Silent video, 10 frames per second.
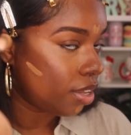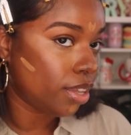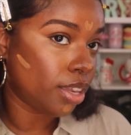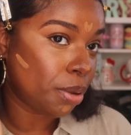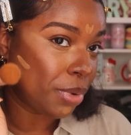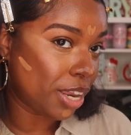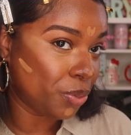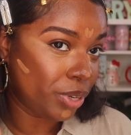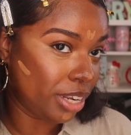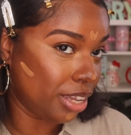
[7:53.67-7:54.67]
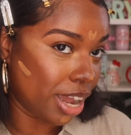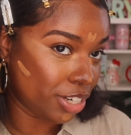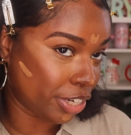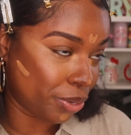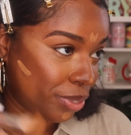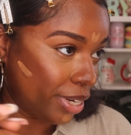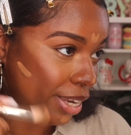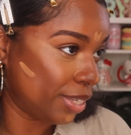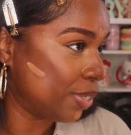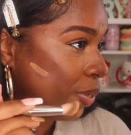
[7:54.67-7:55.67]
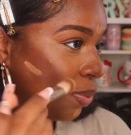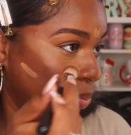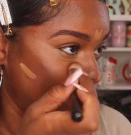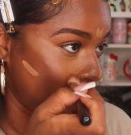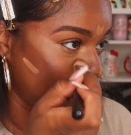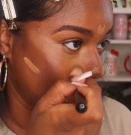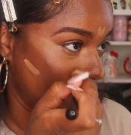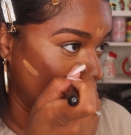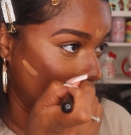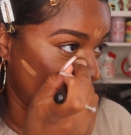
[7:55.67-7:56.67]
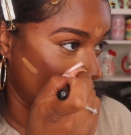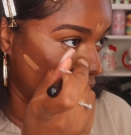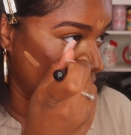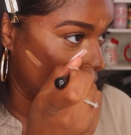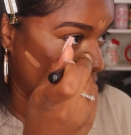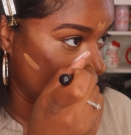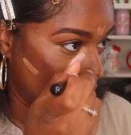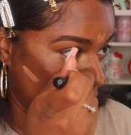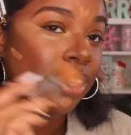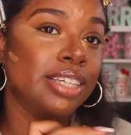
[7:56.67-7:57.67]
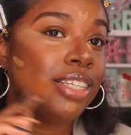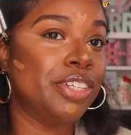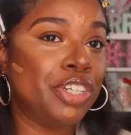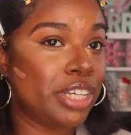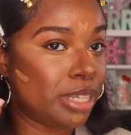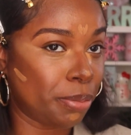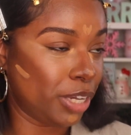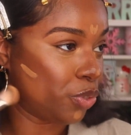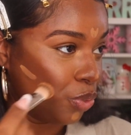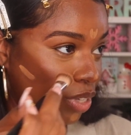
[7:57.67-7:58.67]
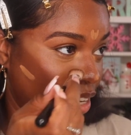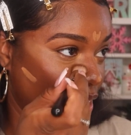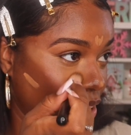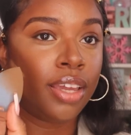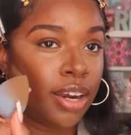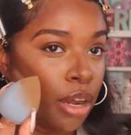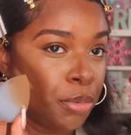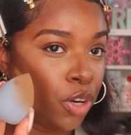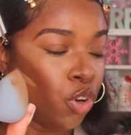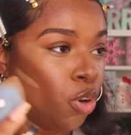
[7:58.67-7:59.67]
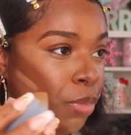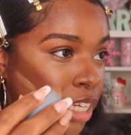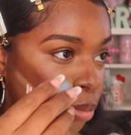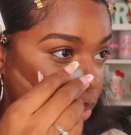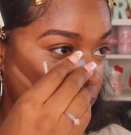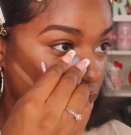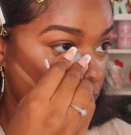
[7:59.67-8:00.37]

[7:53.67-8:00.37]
And I'm not doing any eyeshadow today, so just so you guys know, this is just a base routine. And now I'm going to go on my sponge